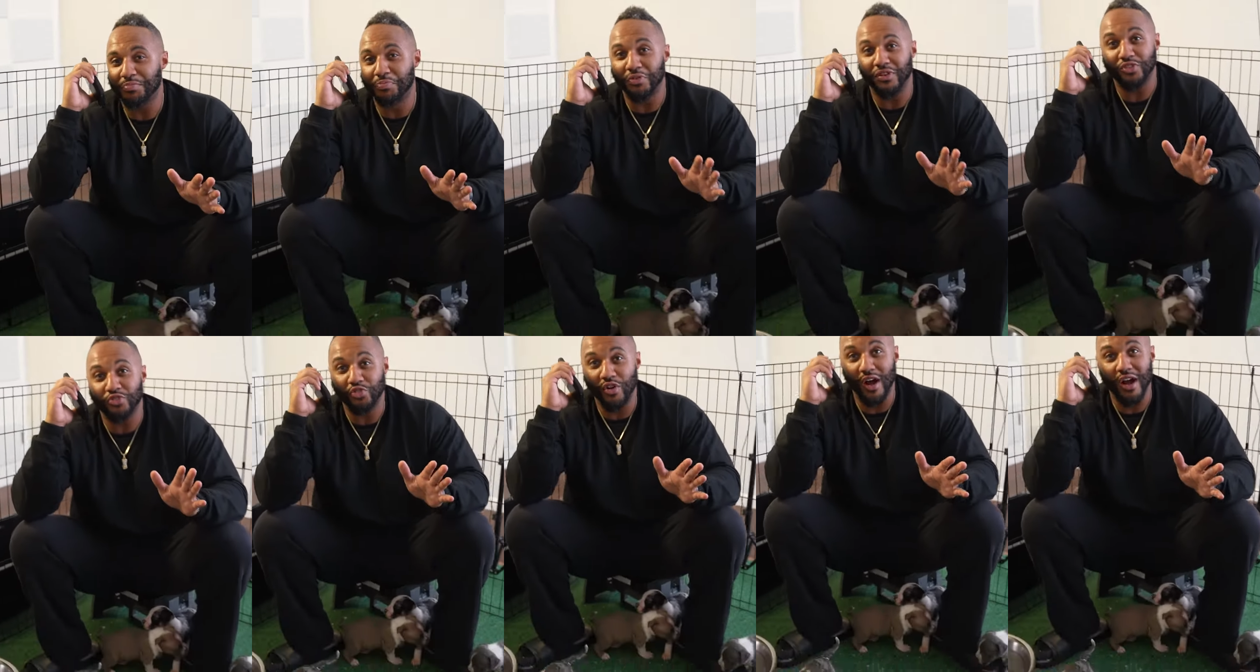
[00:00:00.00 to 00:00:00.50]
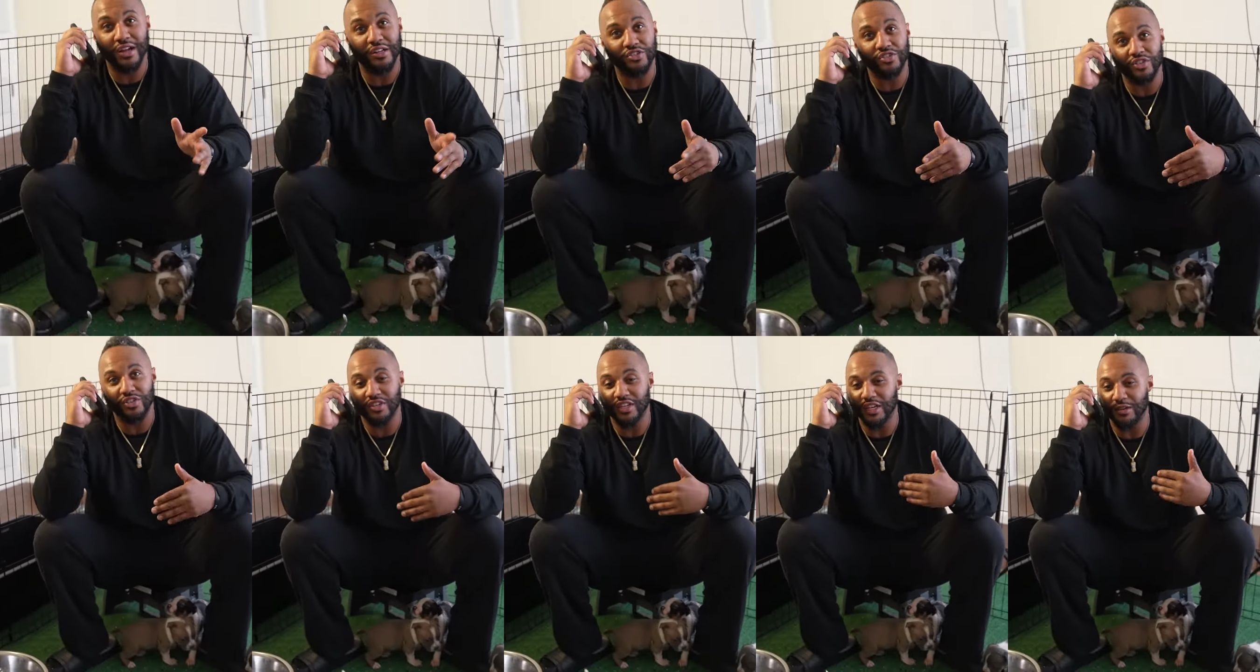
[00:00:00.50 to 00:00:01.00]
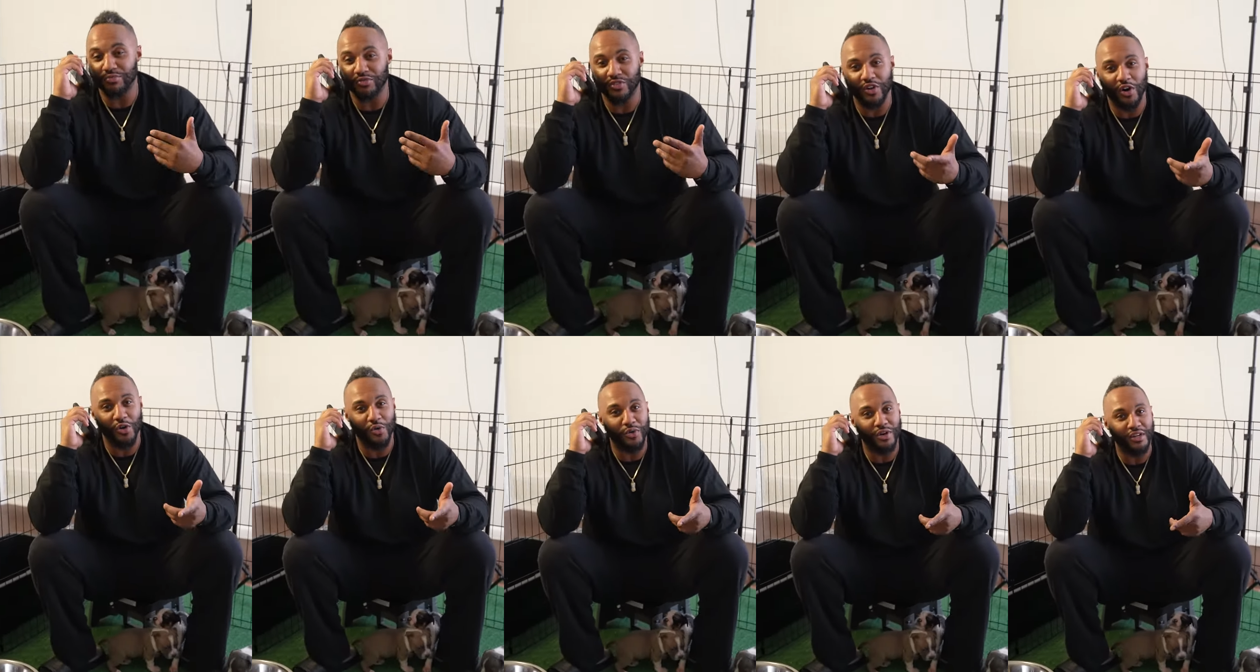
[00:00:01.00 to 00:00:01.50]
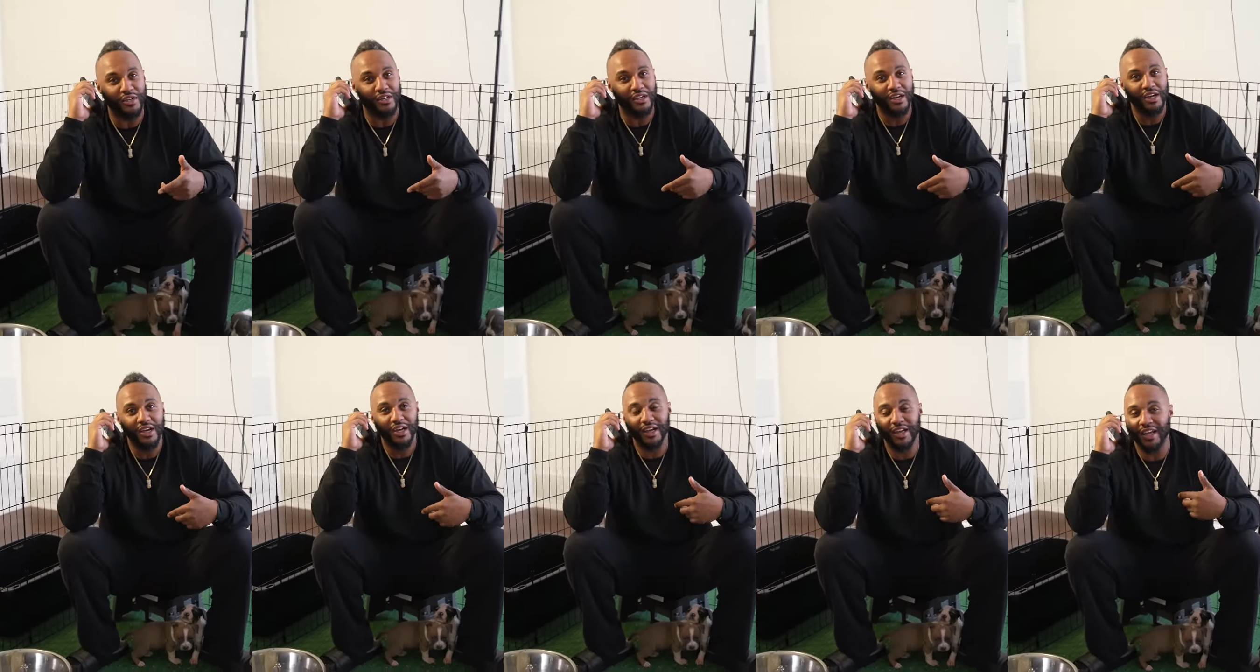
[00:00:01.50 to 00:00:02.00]
But Tron just keeps going
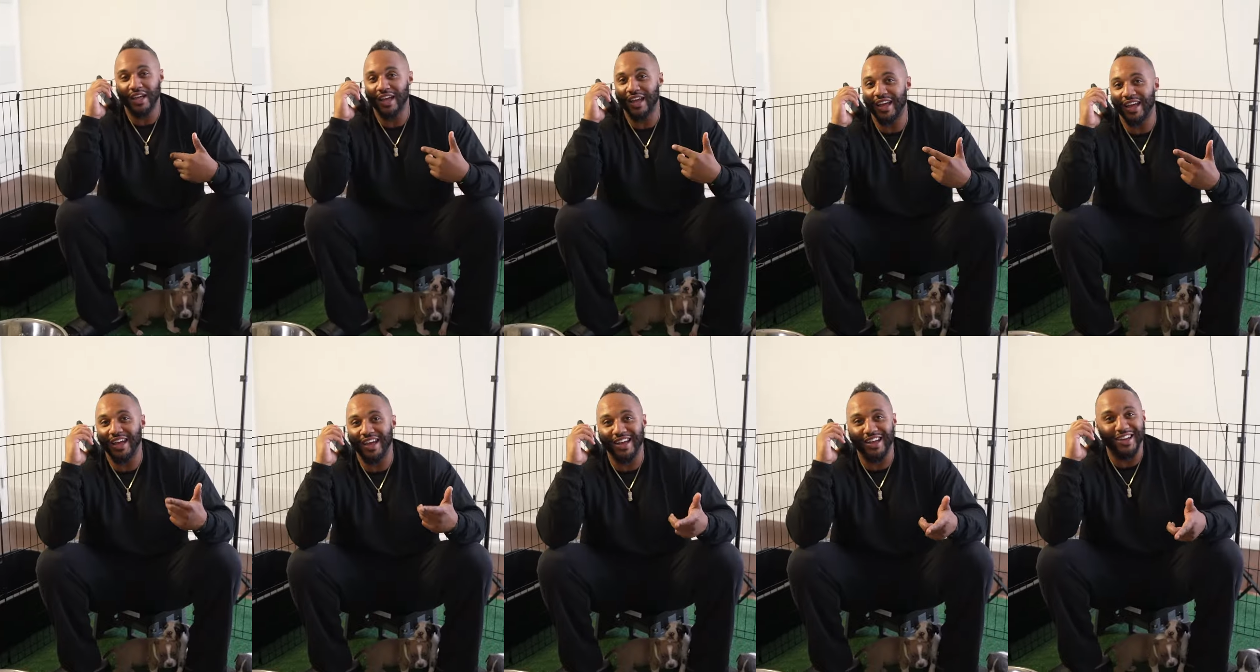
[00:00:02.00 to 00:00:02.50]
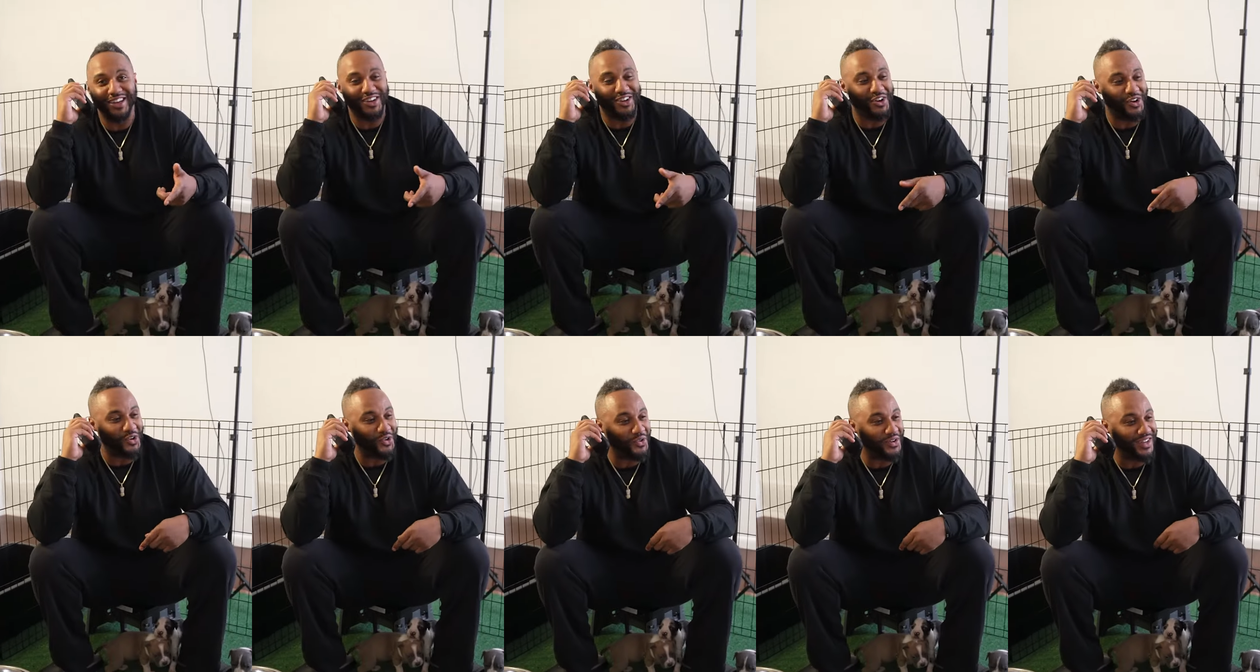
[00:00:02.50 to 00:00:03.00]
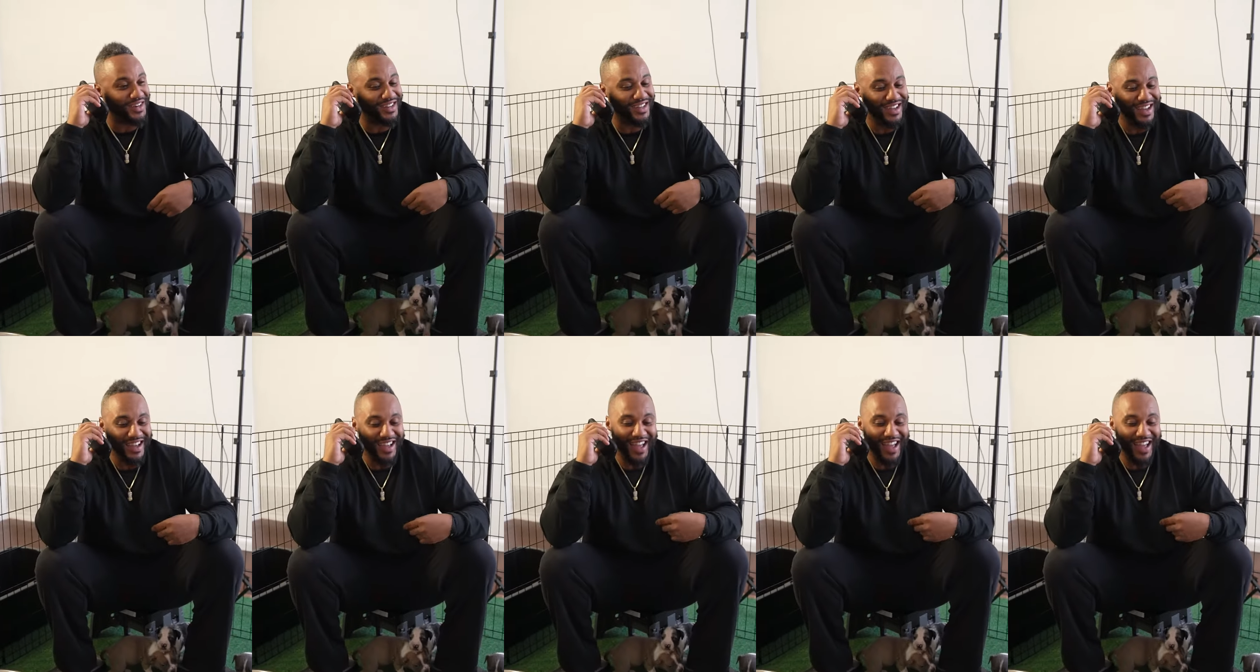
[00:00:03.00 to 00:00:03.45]
and going